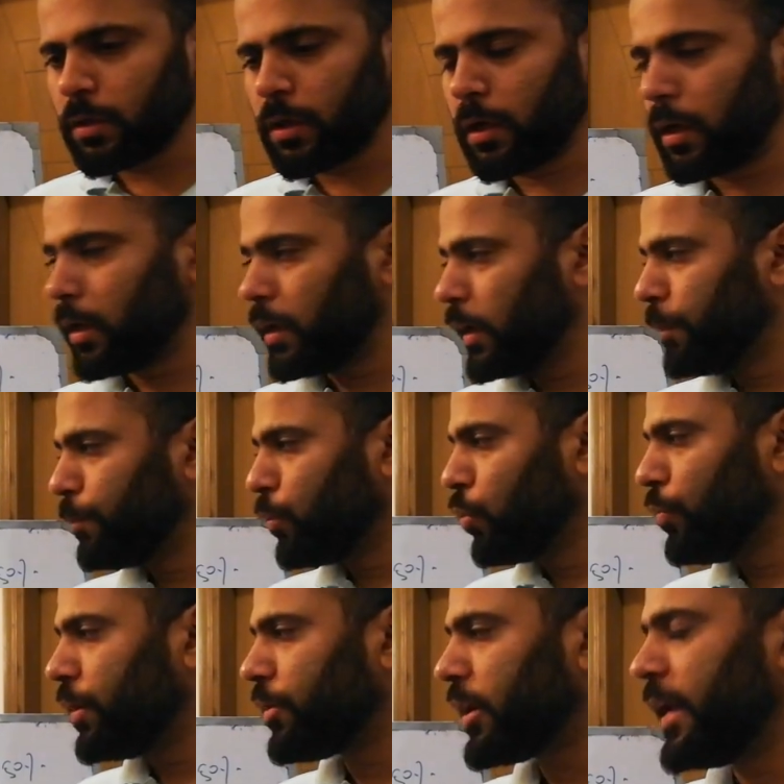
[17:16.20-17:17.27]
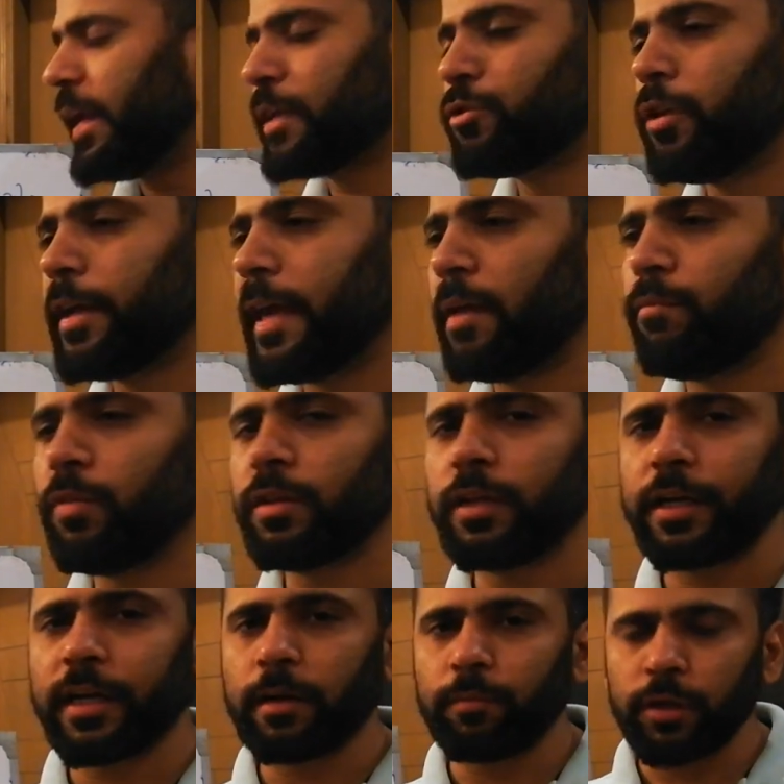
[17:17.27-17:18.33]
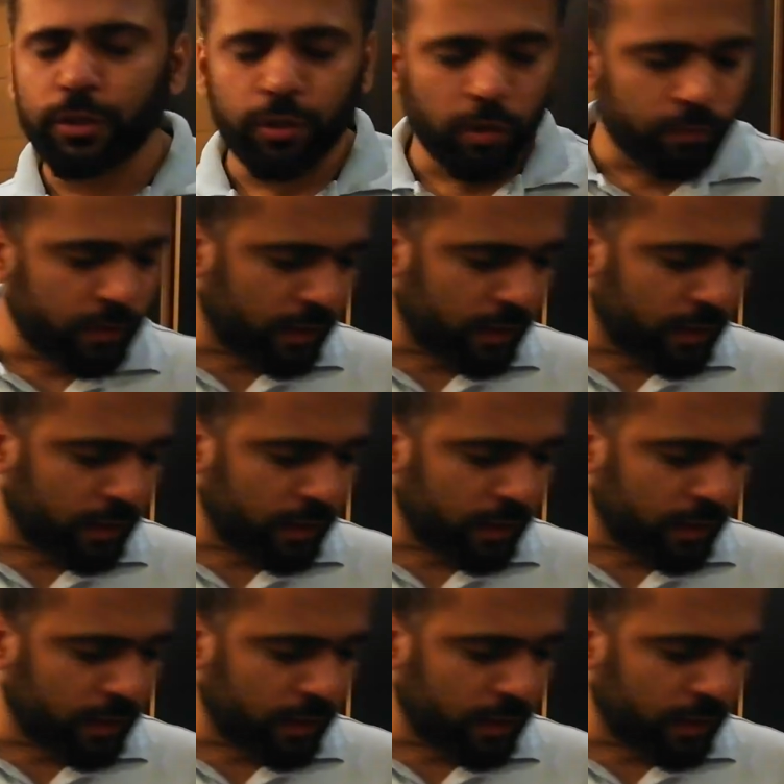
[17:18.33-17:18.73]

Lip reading: Improve It trial actually came with the recommendation of the